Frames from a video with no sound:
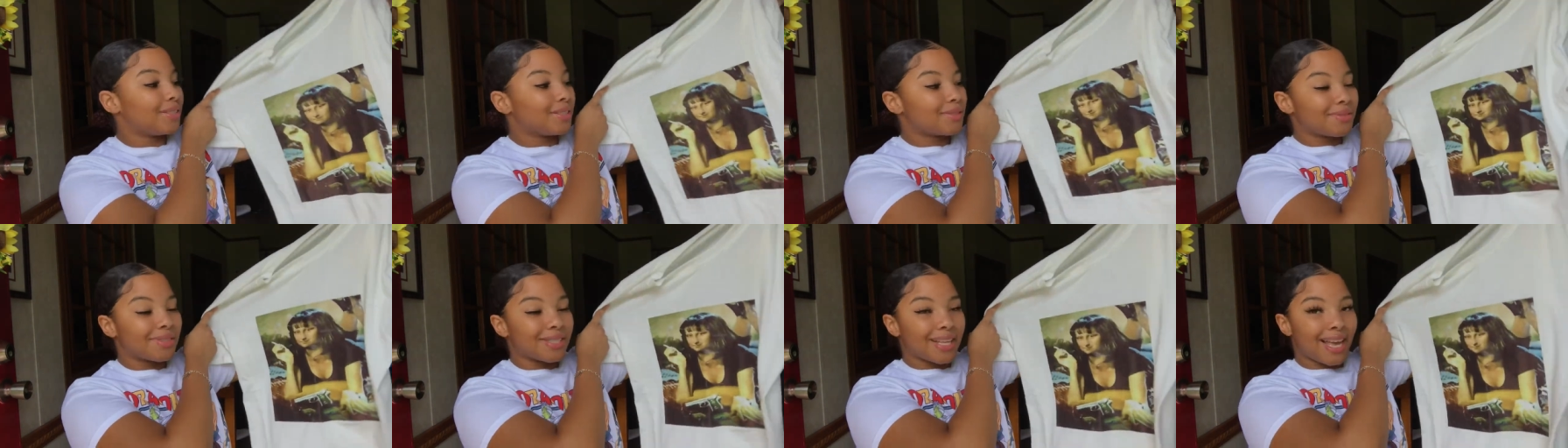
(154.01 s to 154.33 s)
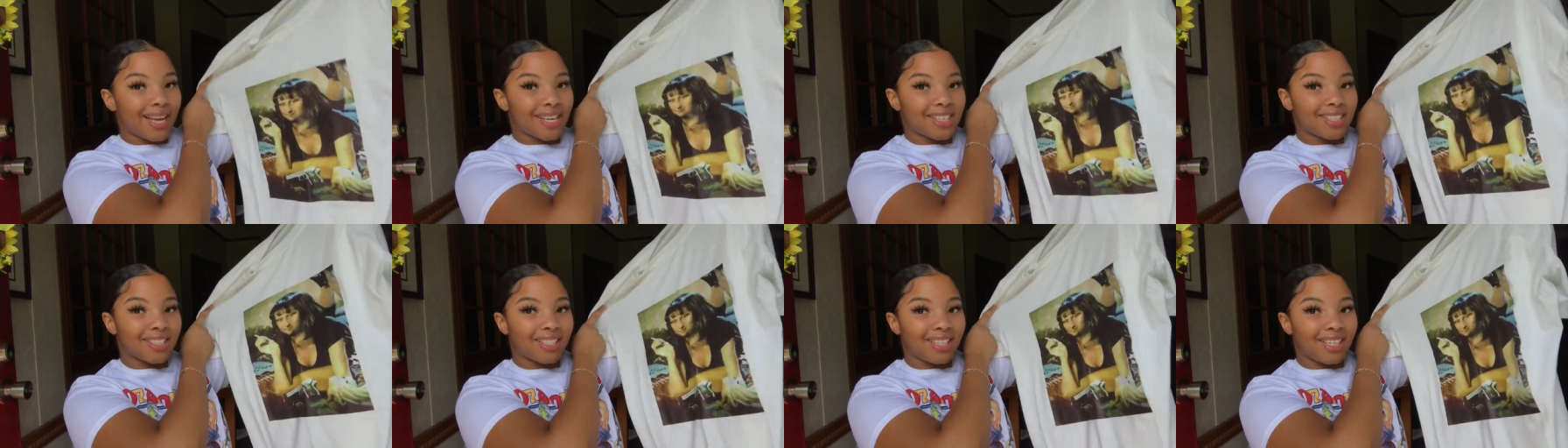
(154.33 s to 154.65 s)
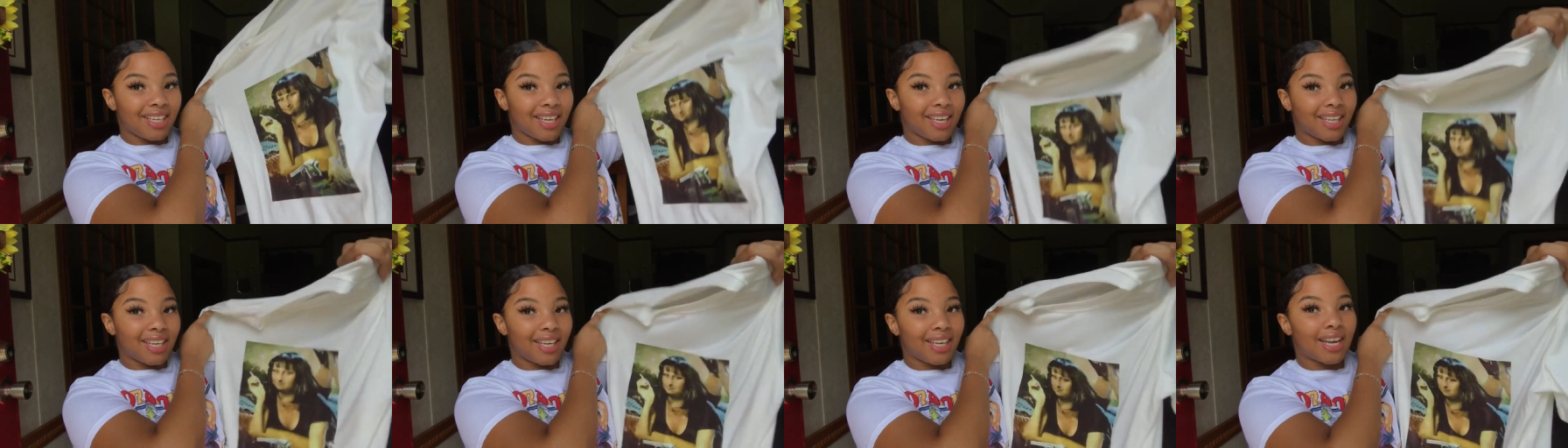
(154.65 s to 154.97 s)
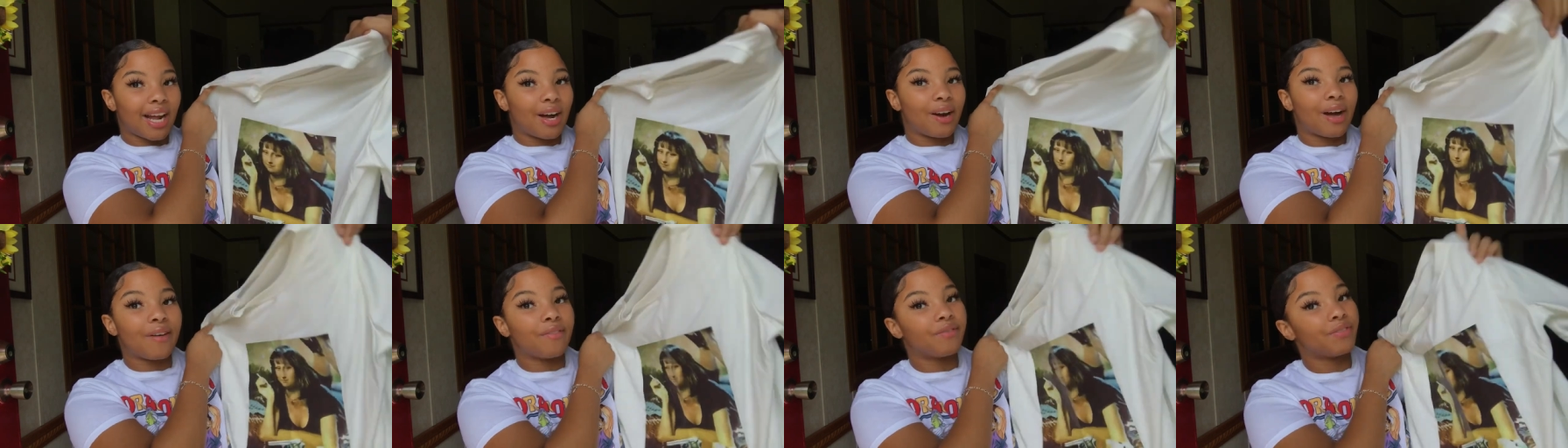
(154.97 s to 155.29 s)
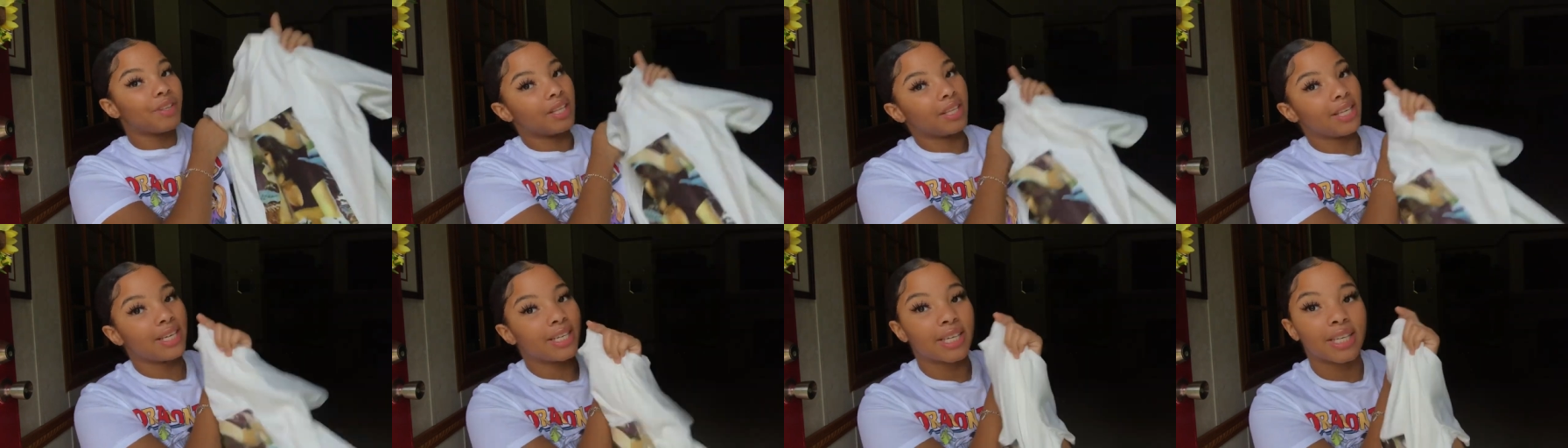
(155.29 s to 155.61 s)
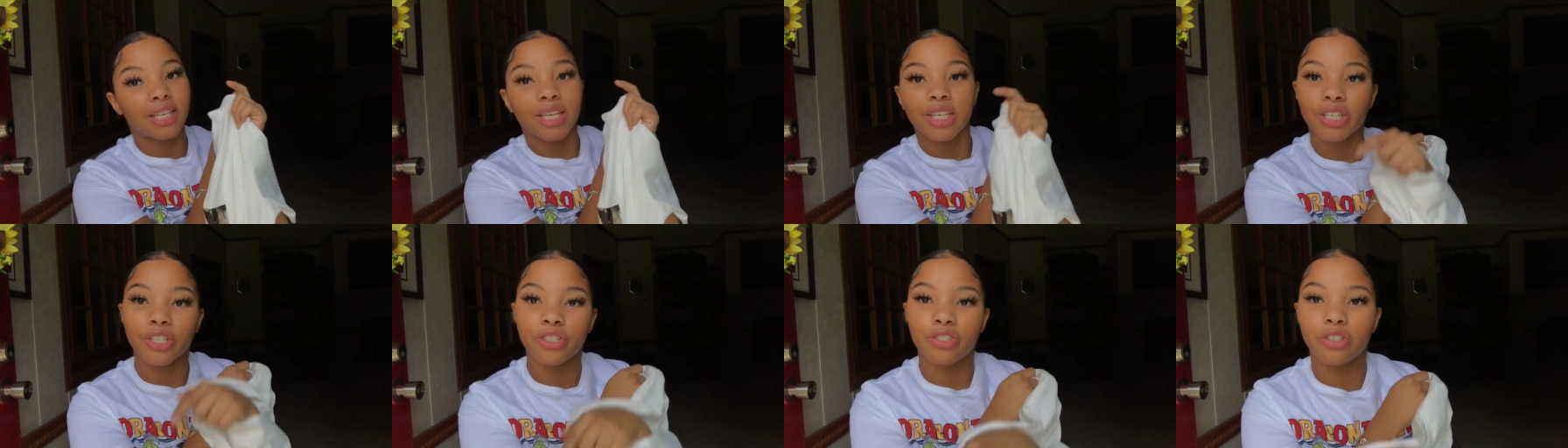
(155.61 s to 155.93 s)
This was actually in it. I'll have the link
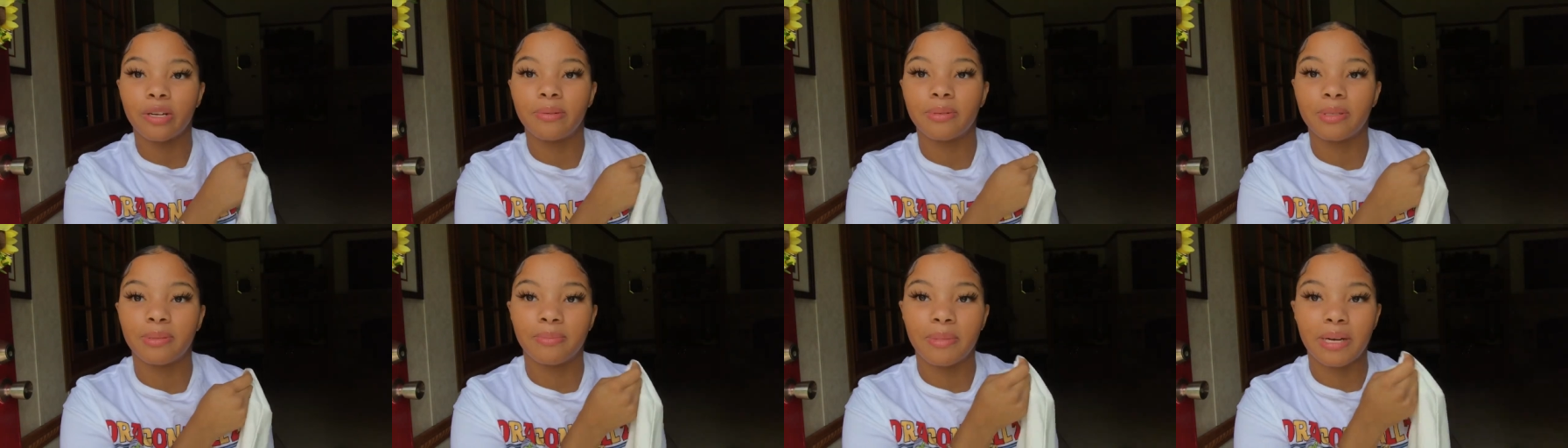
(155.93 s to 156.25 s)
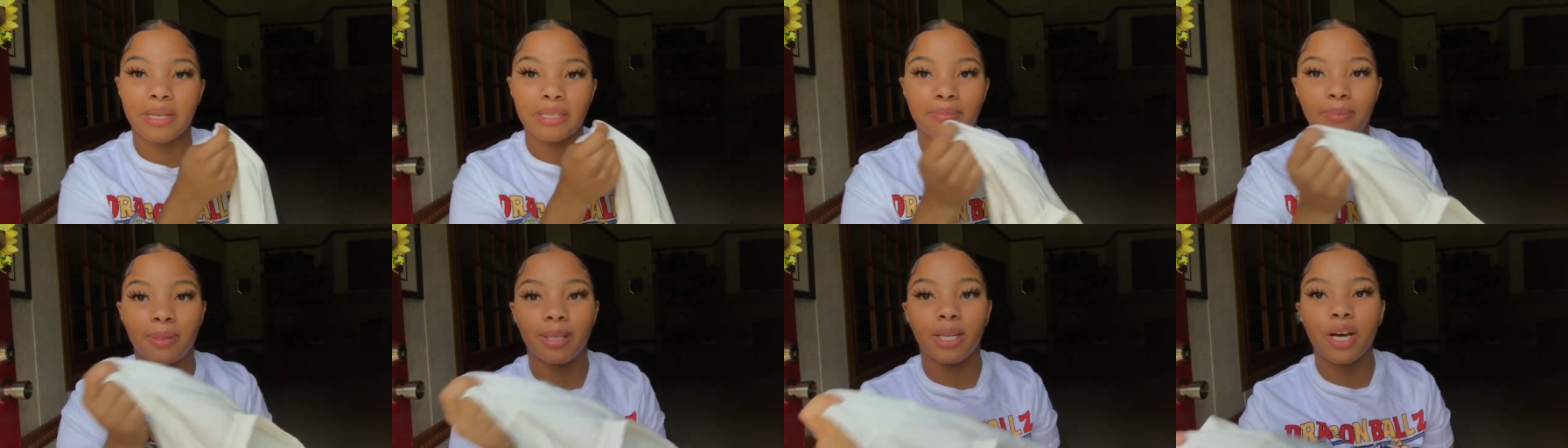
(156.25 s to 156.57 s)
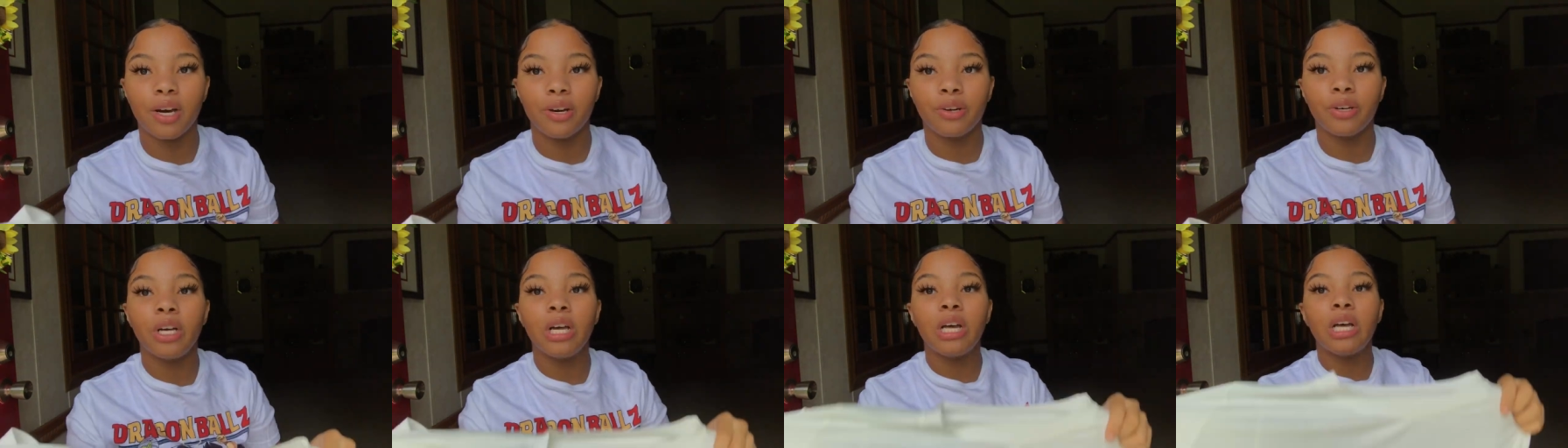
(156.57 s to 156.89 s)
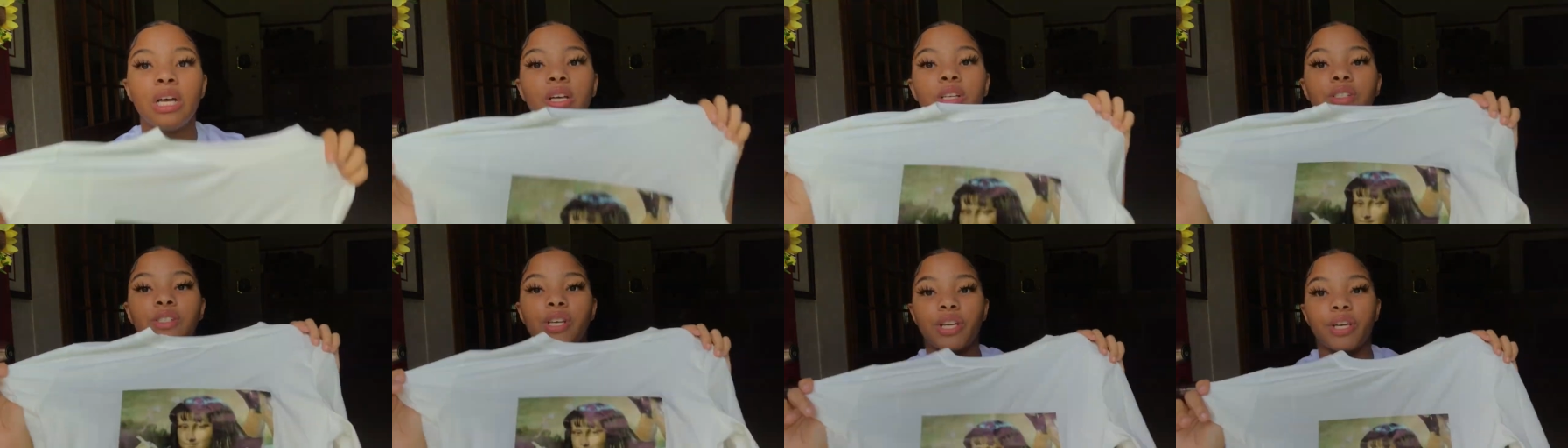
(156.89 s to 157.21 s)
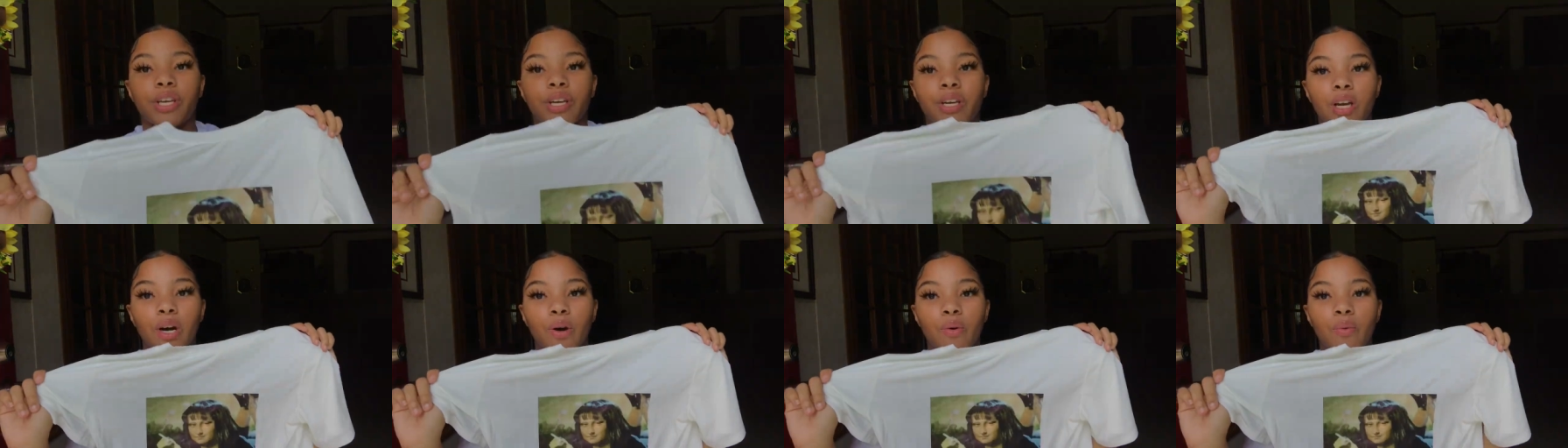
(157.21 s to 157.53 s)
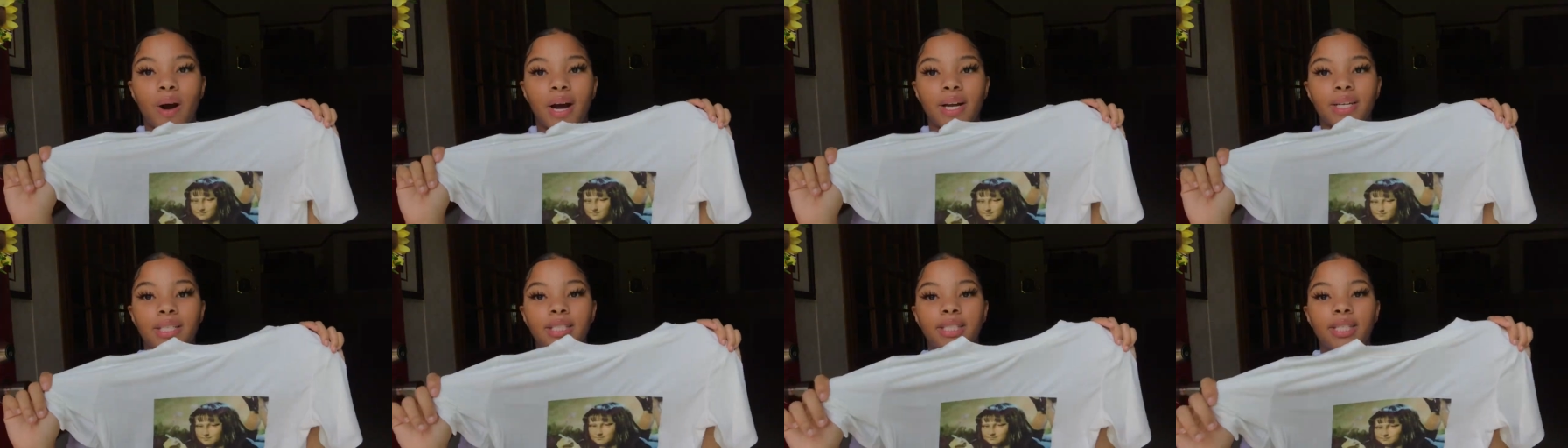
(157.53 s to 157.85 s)
in the description box below so you can go
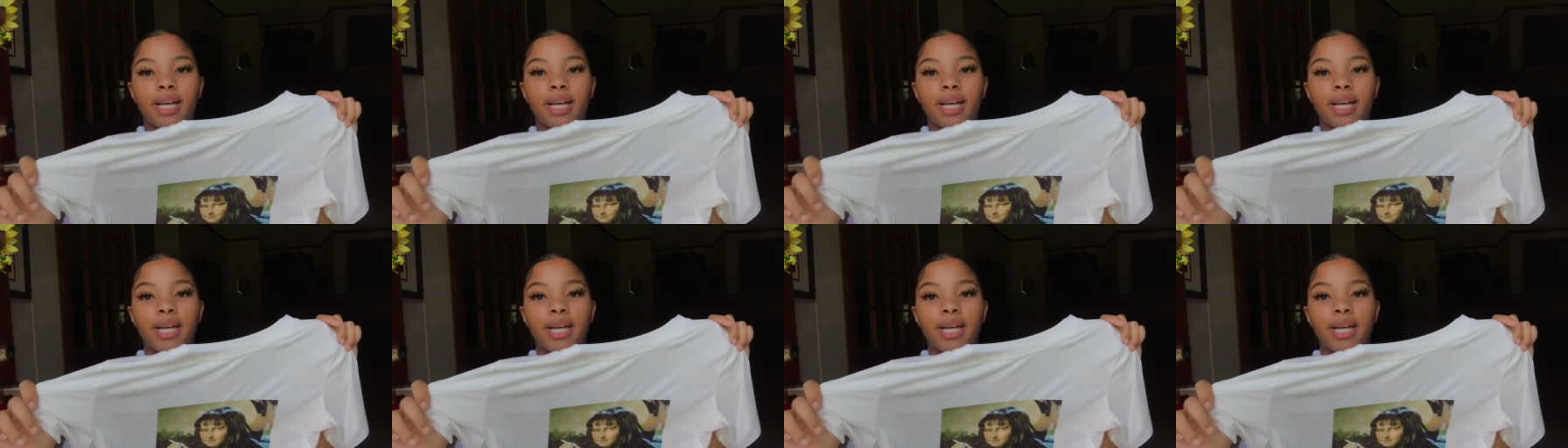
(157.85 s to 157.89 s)
watch